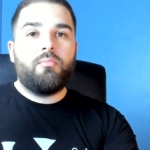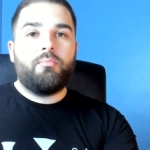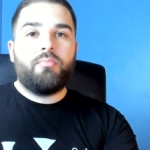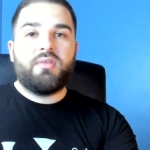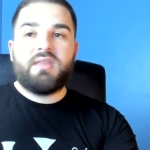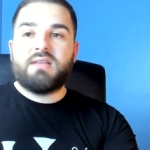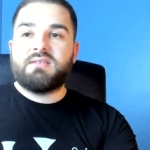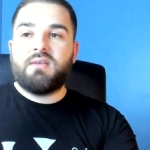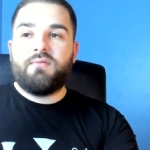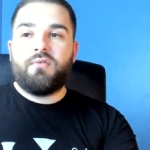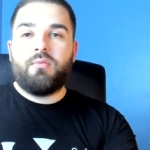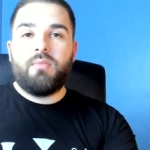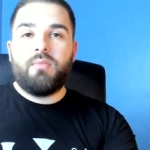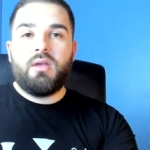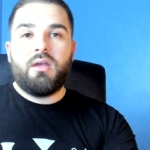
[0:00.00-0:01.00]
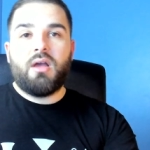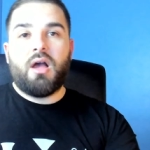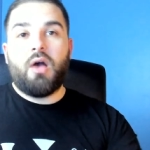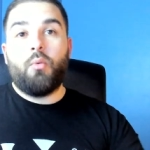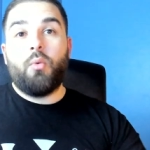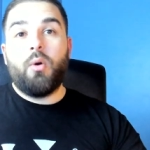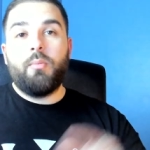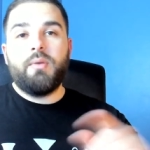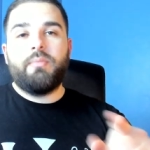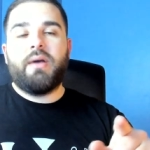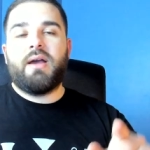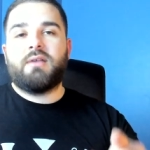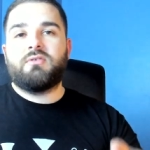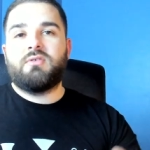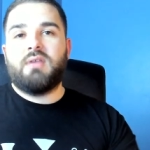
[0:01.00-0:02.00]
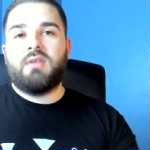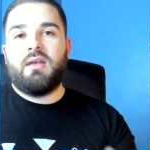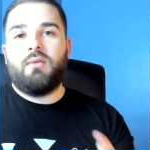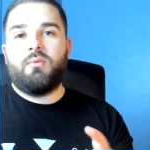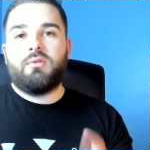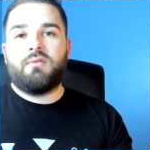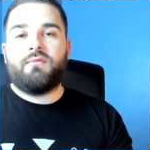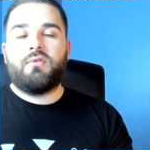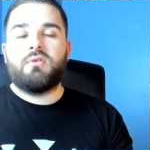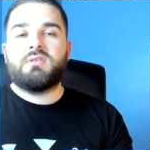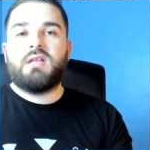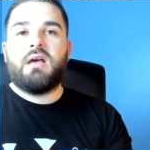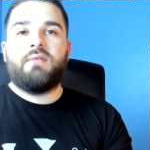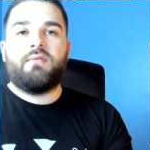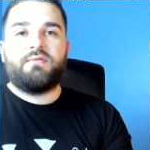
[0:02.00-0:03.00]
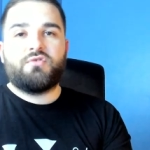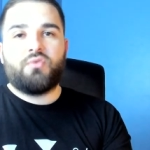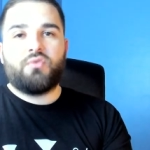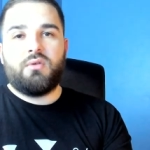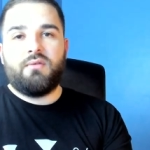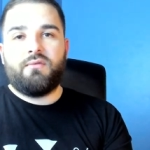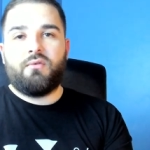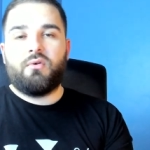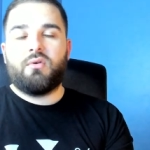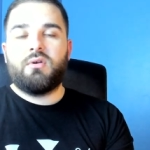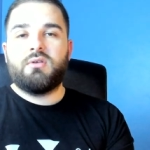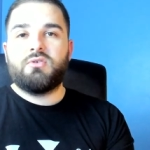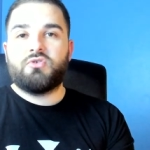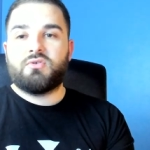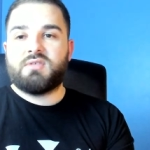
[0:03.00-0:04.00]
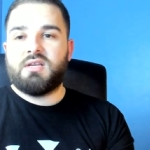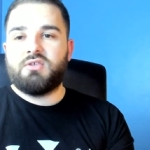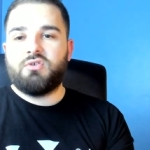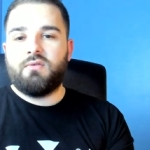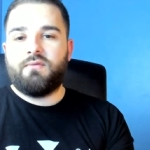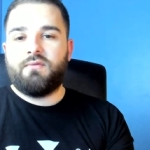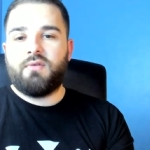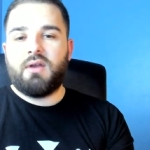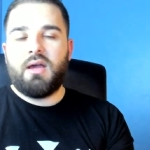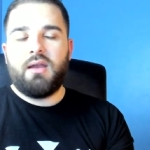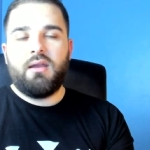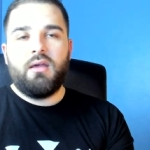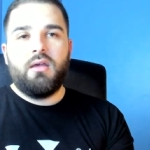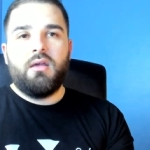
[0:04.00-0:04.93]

But that's it for me. I will be back today with the first live of 24, so stay tuned for that.